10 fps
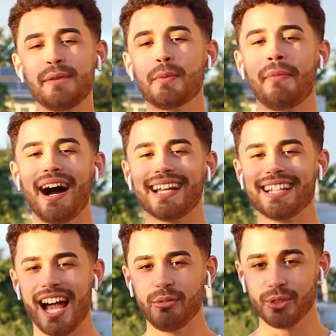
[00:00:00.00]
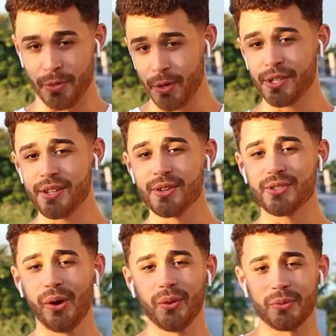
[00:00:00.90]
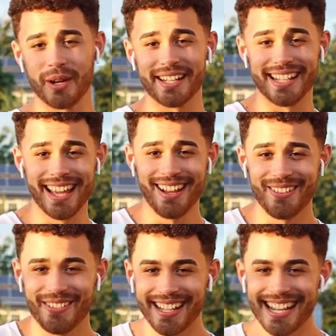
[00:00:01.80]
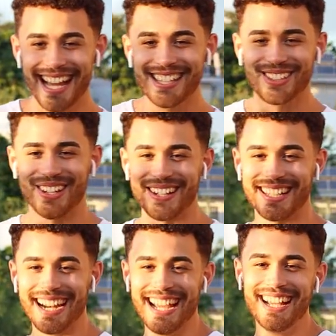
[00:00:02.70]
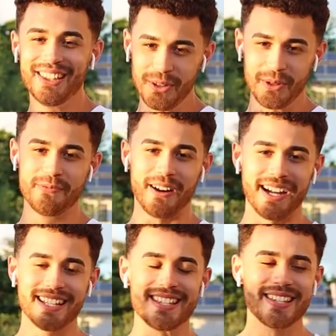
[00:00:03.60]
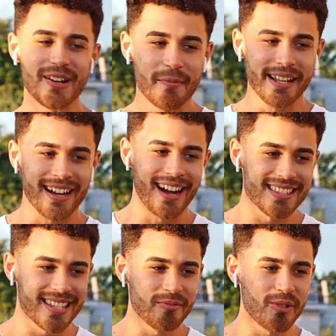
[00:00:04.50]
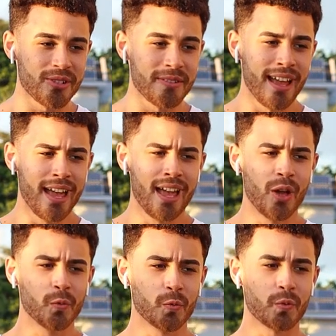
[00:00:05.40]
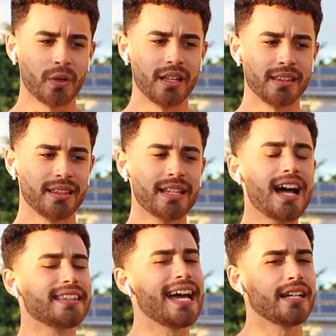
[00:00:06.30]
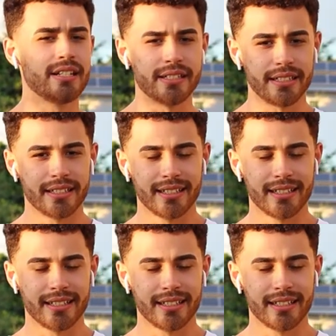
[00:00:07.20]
keep in mind, I was 13 years old when I started doing Vines, so my content was not that good.